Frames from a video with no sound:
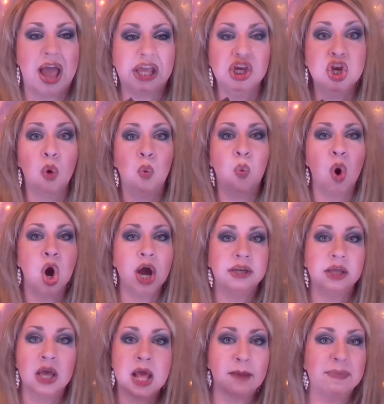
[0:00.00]
You know
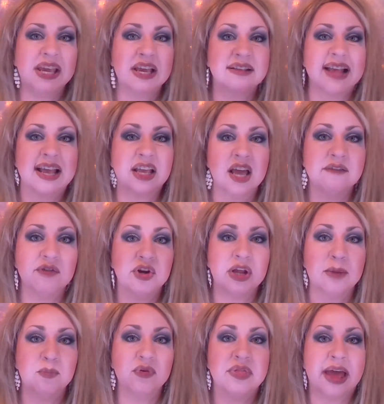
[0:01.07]
what? Because I covered
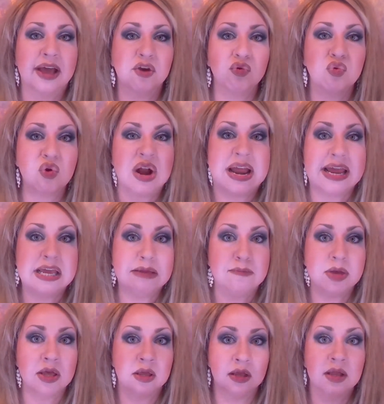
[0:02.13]
up with that
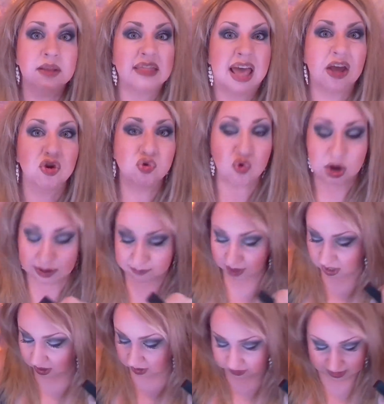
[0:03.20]
cream,
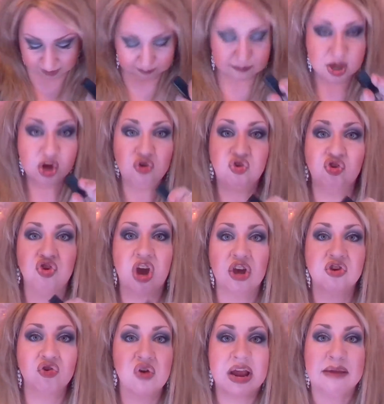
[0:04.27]
that
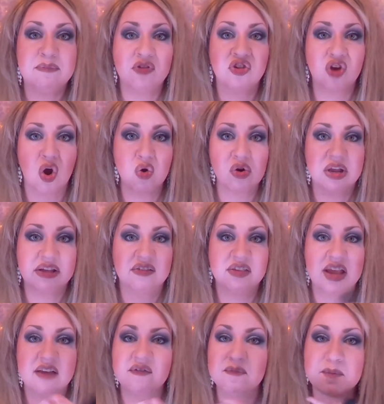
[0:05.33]
Moodstruck cream Scarlet
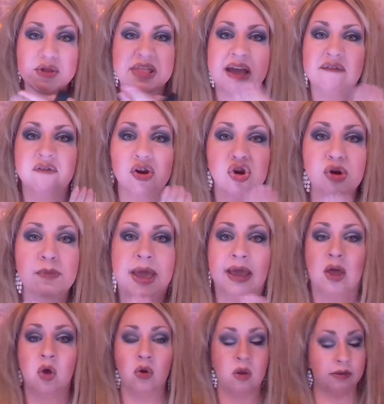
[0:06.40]
stuff, and put that Velour
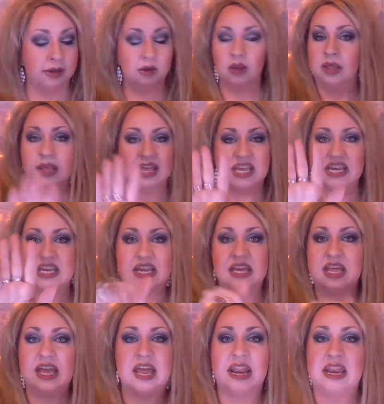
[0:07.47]
back on you.
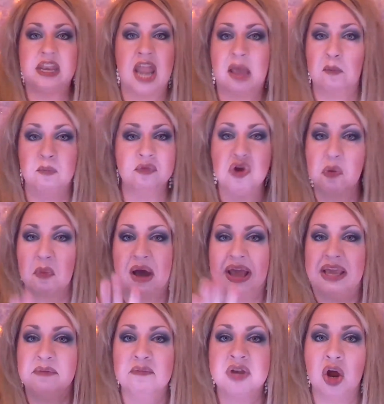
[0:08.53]
And
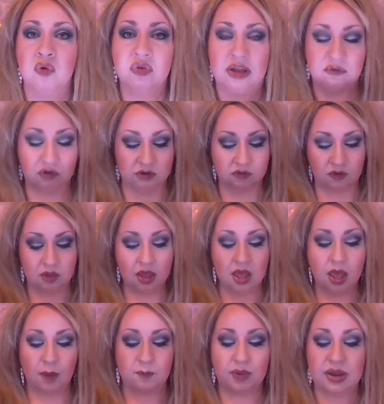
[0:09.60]
nobody even know difference.
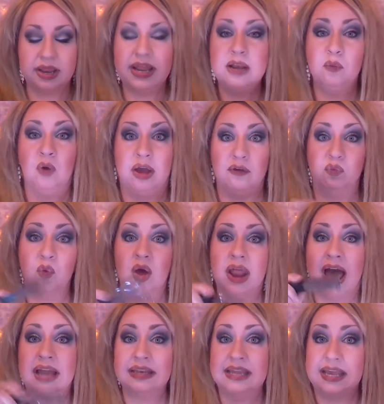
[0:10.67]
But anyways, what
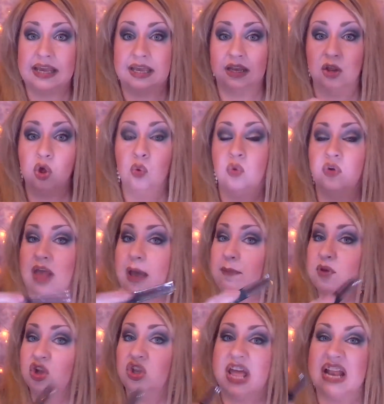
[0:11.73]
I did was I
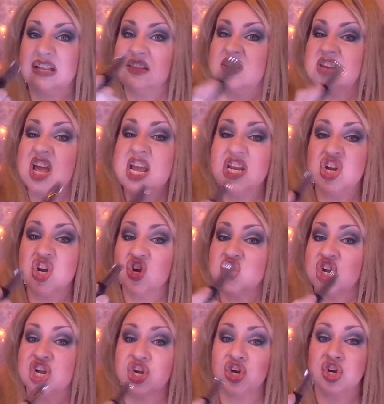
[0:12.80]
put that stain
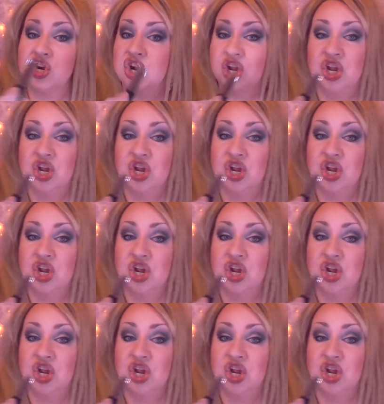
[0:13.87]
on there.